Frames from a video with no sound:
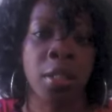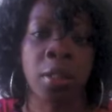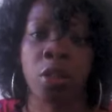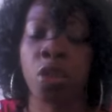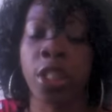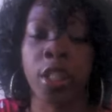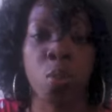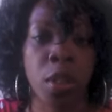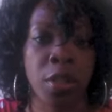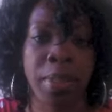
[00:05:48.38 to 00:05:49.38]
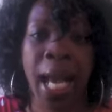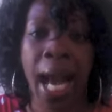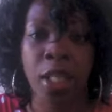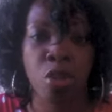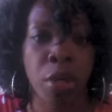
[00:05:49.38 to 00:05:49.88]
You just want to be
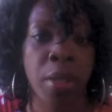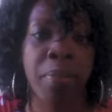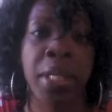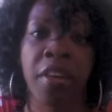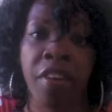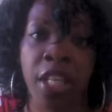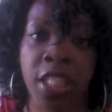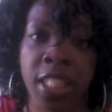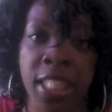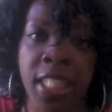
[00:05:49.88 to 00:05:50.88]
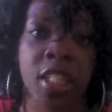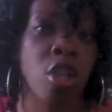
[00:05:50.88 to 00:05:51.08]
hydrated. Many of our diseases